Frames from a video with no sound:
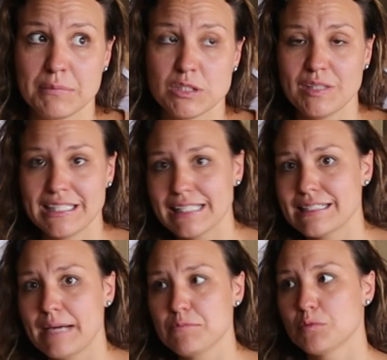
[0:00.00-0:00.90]
between that
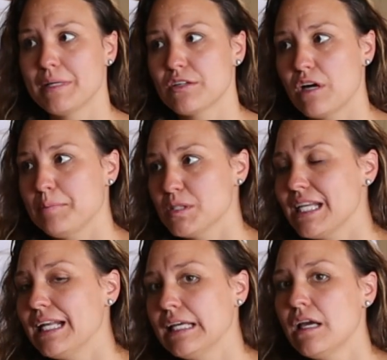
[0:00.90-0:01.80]
time tomorrow and
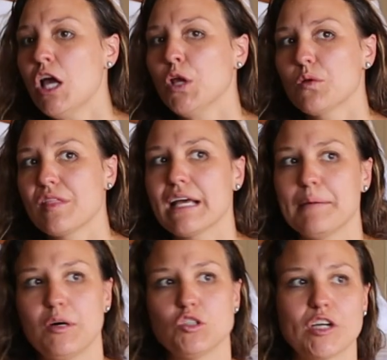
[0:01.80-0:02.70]
AMBOSELI, you think
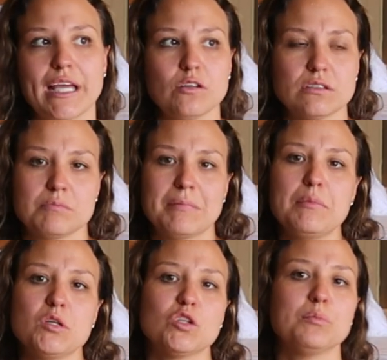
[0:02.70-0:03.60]
about, okay, good,
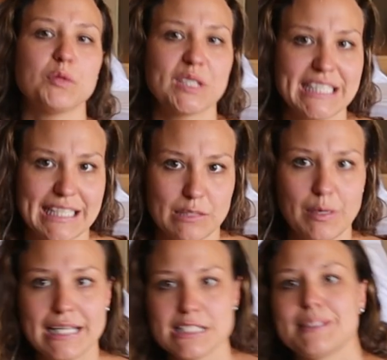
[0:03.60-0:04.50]
maybe you don't book it in
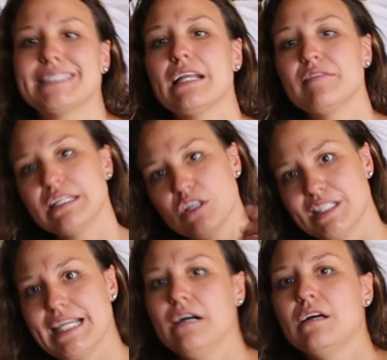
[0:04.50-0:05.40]
advance, but then when you're
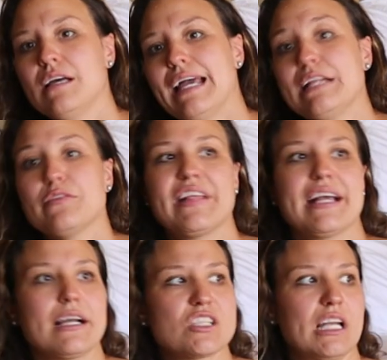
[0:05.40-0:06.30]
there and you
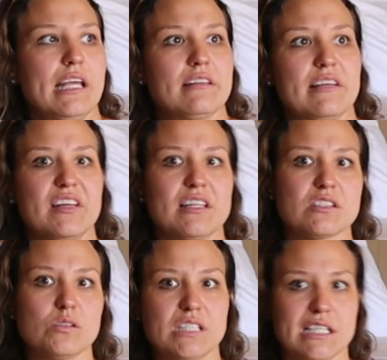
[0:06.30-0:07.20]
think, actually, the
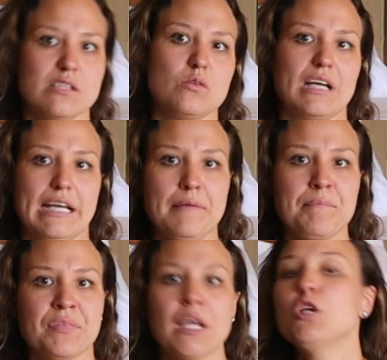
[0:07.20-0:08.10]
weather's good, there's no rain,
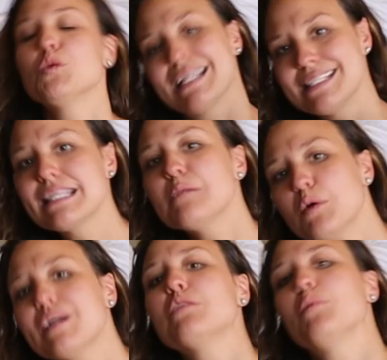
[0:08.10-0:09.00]
you can still
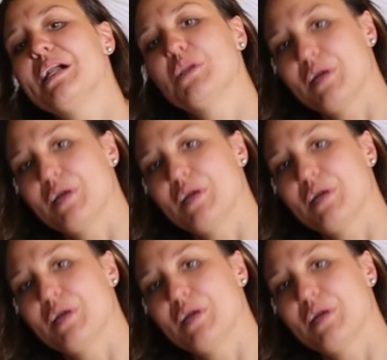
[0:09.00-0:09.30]
book it while